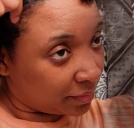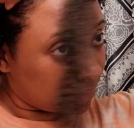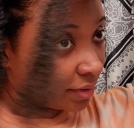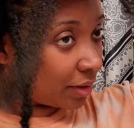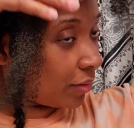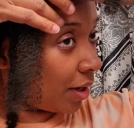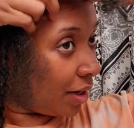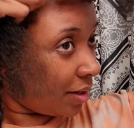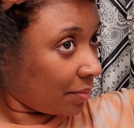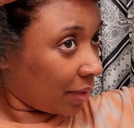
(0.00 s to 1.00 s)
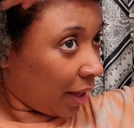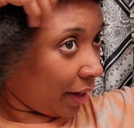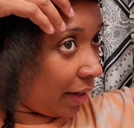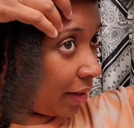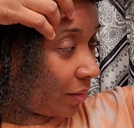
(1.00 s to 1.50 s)
So I'm
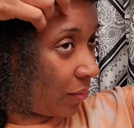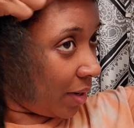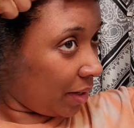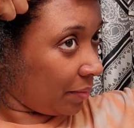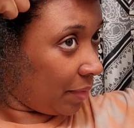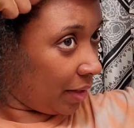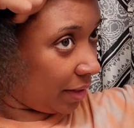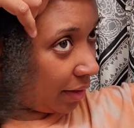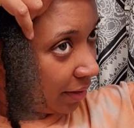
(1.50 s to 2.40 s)
like, wait a minute.